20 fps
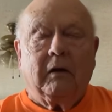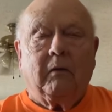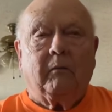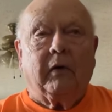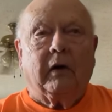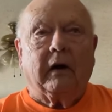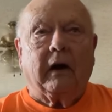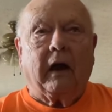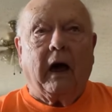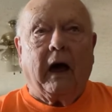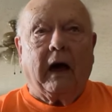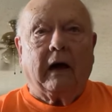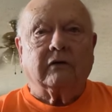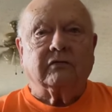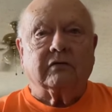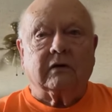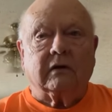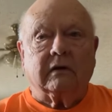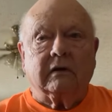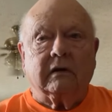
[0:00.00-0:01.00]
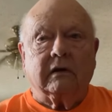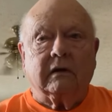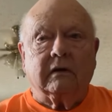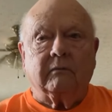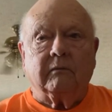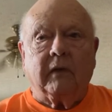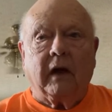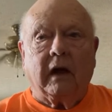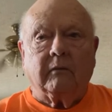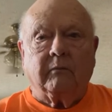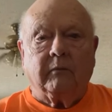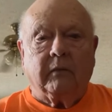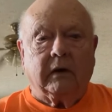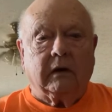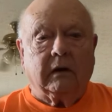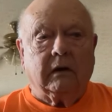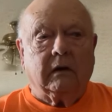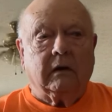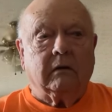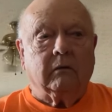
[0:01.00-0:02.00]
But actually, it made
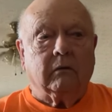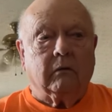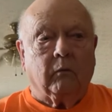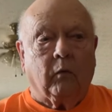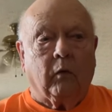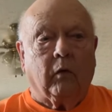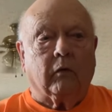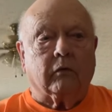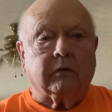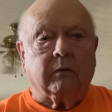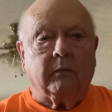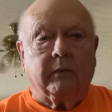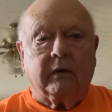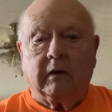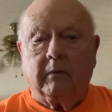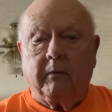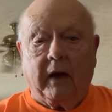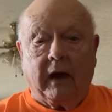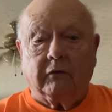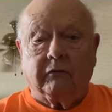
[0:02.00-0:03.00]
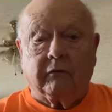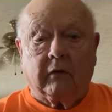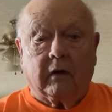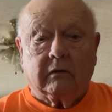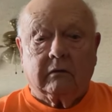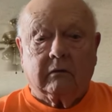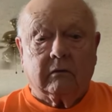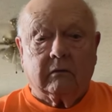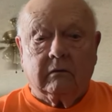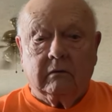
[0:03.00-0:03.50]
me want to be a band director.